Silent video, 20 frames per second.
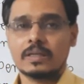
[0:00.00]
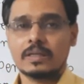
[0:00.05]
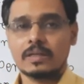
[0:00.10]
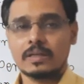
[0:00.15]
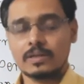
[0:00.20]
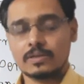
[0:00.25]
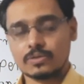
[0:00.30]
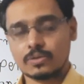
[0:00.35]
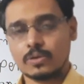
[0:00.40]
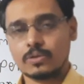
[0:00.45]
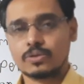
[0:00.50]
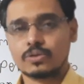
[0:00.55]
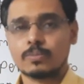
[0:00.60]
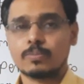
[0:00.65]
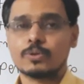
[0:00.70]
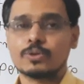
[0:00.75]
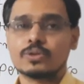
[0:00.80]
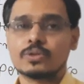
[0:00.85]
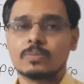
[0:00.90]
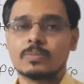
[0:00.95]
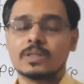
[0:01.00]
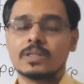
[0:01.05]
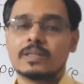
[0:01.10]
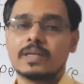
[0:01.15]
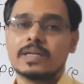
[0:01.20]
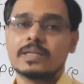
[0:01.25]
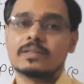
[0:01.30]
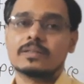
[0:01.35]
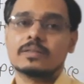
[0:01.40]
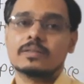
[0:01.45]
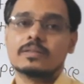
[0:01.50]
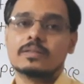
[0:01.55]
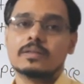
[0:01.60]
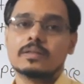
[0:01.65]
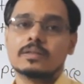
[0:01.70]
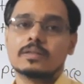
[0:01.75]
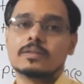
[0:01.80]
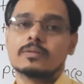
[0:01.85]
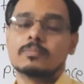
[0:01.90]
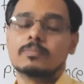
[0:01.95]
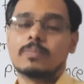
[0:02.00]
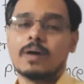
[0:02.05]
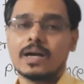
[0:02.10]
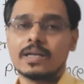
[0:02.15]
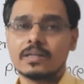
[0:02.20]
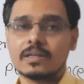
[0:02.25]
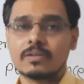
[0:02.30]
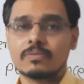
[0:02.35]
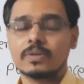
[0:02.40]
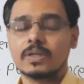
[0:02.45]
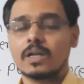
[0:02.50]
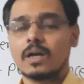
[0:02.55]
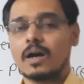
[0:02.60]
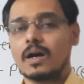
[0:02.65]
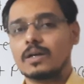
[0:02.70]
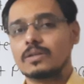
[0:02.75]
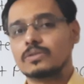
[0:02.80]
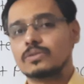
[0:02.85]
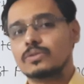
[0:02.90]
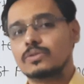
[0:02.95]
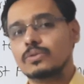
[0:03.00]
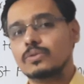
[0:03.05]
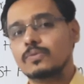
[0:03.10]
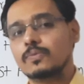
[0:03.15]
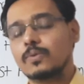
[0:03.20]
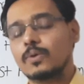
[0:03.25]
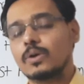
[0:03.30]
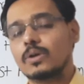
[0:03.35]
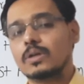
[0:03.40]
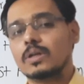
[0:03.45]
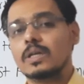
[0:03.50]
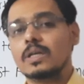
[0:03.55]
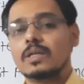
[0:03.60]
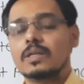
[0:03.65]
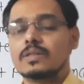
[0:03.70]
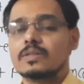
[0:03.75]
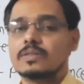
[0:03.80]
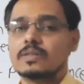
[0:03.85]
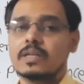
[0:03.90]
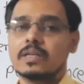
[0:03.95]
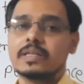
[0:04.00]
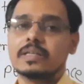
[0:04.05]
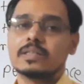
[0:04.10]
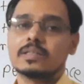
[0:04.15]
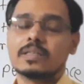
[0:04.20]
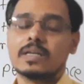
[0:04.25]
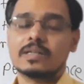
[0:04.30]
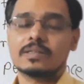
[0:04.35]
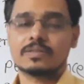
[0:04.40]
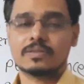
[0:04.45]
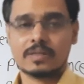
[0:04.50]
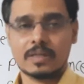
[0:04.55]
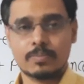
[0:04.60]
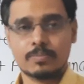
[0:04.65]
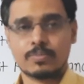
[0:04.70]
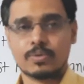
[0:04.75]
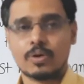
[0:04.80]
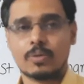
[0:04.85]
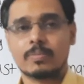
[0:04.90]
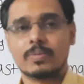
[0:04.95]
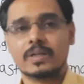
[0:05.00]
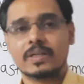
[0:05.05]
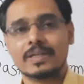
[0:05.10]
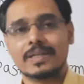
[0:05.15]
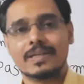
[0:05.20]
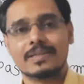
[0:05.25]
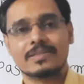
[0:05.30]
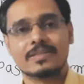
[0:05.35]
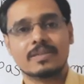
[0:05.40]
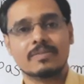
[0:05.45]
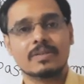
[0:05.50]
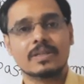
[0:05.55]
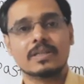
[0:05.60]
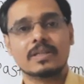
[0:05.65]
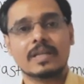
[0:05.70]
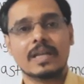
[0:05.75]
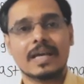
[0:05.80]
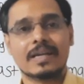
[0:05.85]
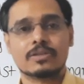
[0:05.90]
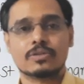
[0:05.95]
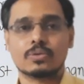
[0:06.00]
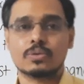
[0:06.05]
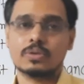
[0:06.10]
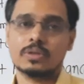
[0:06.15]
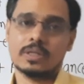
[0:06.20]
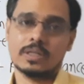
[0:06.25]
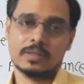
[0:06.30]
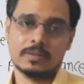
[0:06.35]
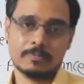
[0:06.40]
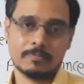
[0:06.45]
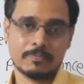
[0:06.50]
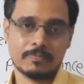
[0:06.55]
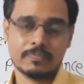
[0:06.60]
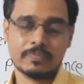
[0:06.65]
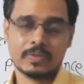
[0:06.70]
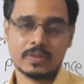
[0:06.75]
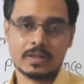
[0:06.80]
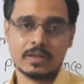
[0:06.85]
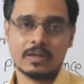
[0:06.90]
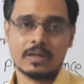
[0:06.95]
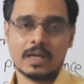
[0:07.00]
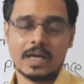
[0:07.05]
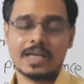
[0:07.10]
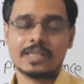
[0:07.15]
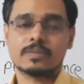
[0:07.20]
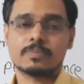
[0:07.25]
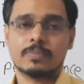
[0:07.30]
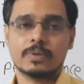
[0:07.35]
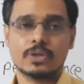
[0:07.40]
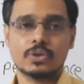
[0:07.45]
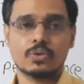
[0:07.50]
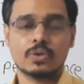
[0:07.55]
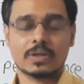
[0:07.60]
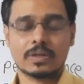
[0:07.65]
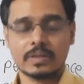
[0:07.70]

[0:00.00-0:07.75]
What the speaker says: It's also possible that the buyer will ask you for selling that same property at 70 lakhs only as per your